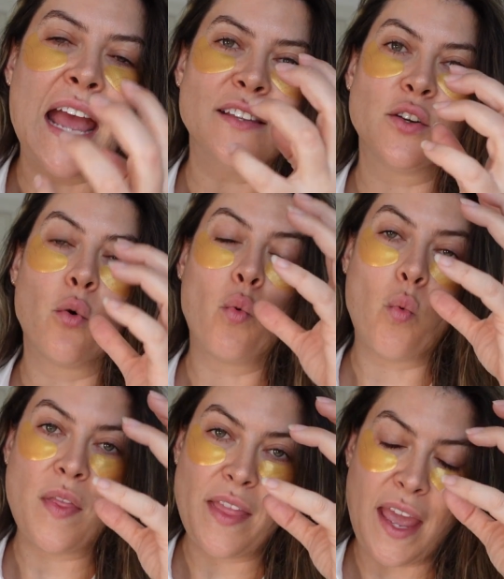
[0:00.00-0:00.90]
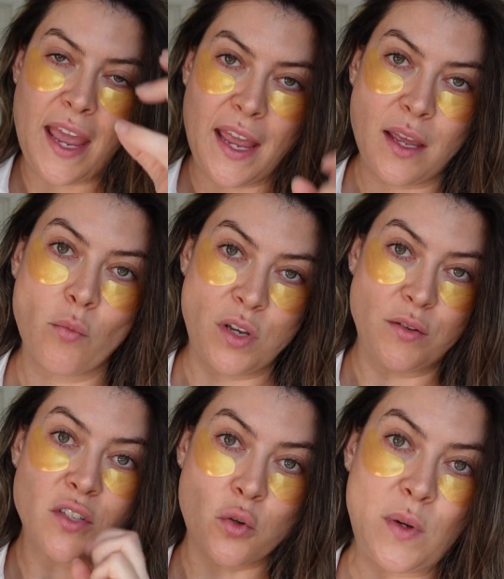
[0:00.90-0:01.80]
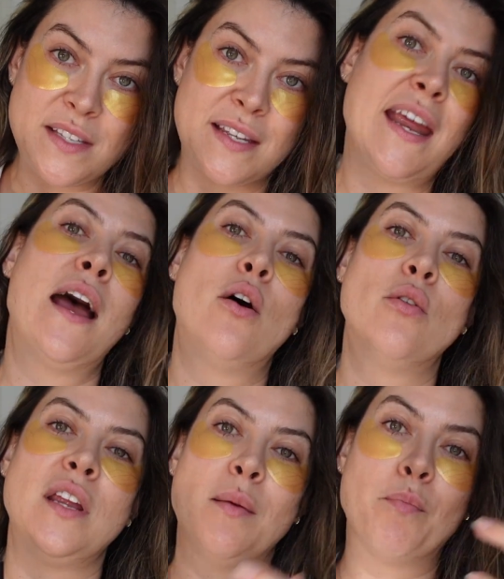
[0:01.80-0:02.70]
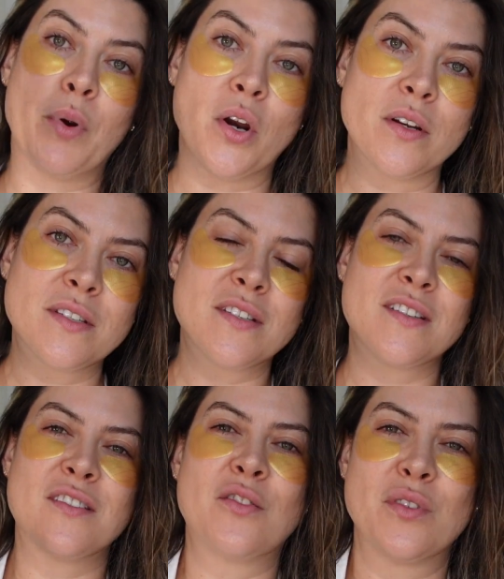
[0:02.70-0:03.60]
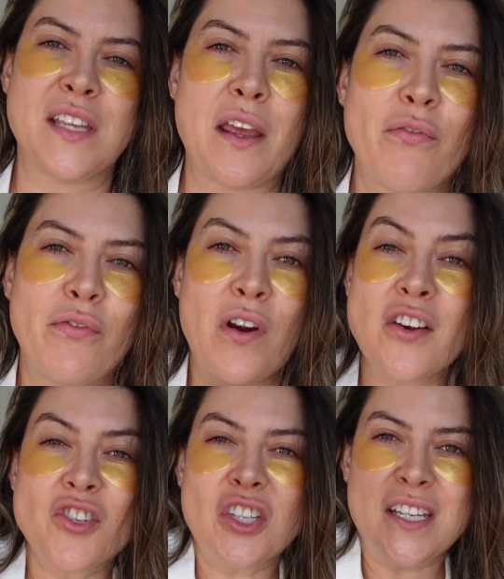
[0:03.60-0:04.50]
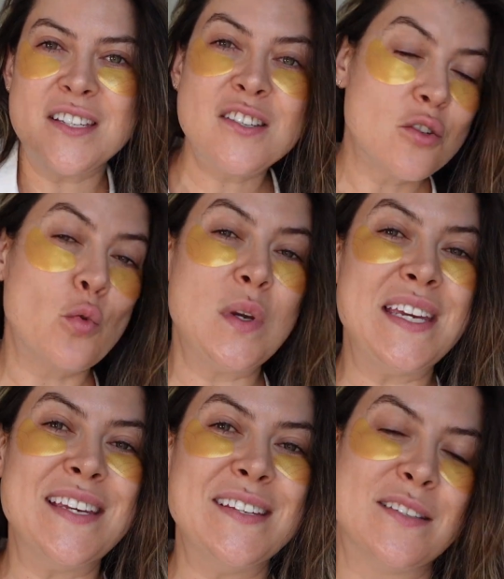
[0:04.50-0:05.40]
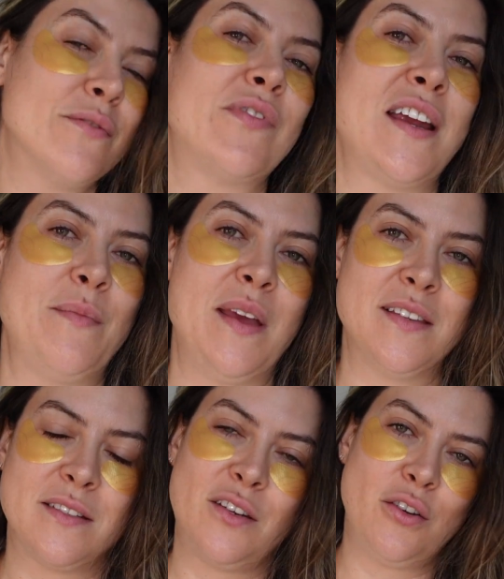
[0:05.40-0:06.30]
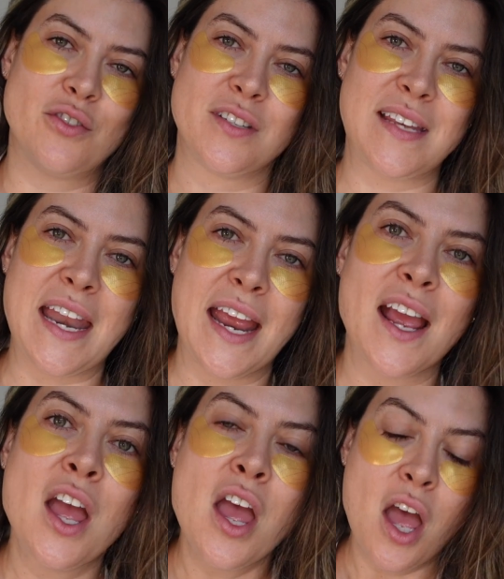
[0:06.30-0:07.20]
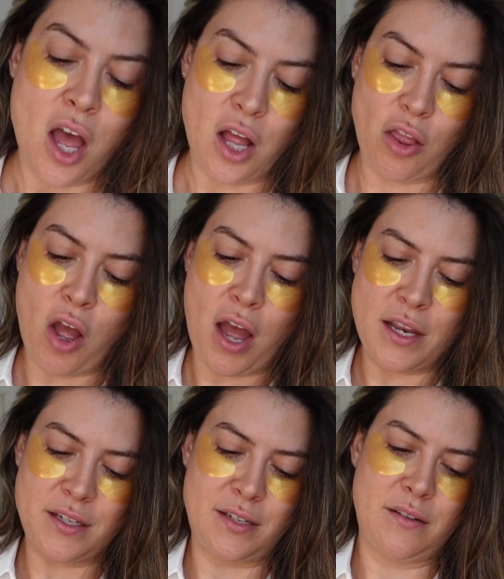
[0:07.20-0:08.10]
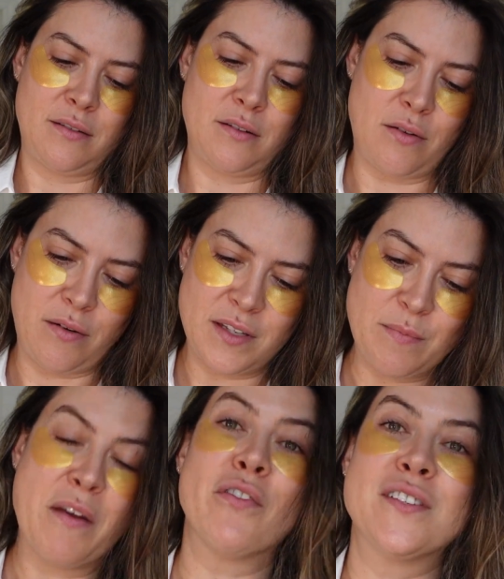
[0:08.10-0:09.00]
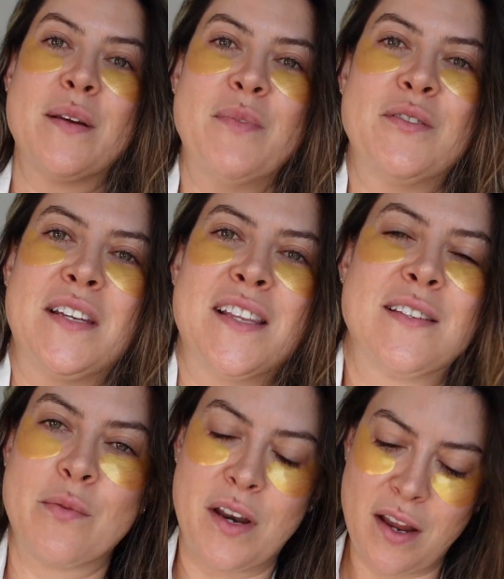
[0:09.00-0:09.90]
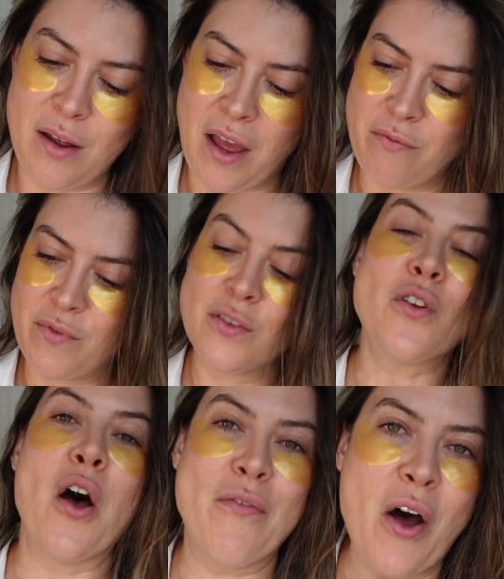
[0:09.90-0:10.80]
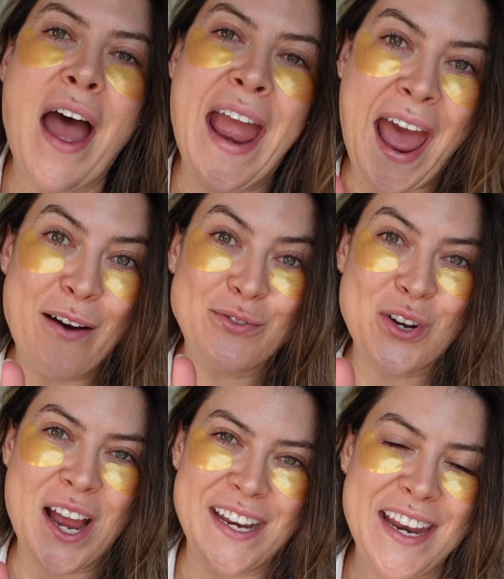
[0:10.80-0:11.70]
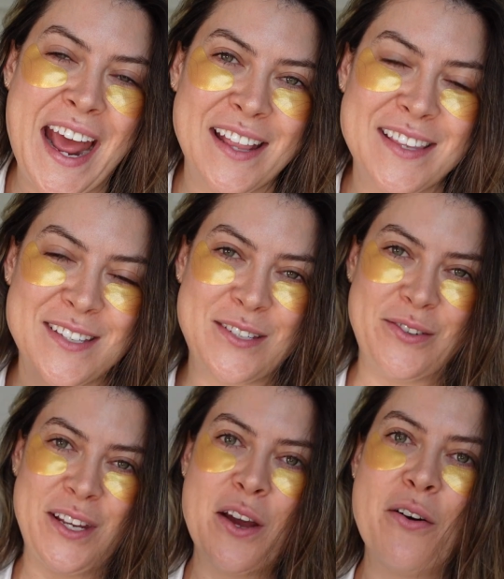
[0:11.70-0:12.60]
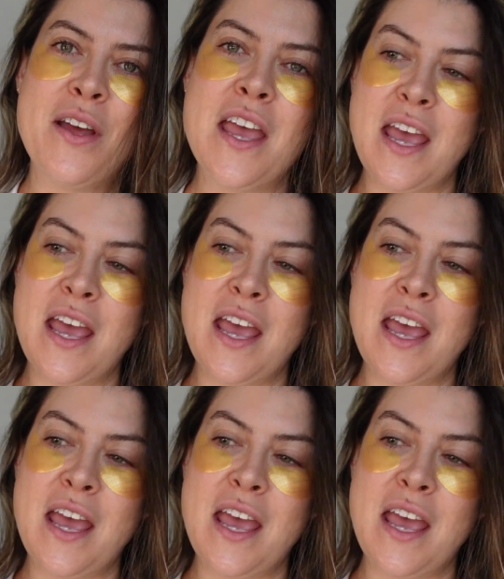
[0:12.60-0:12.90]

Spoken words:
And so when you squeeze it out, it bursts. So it's like freshly squeezed vitamins. So you're just getting a lot. Oh, this is my first time using this one. I have tried it at the studio,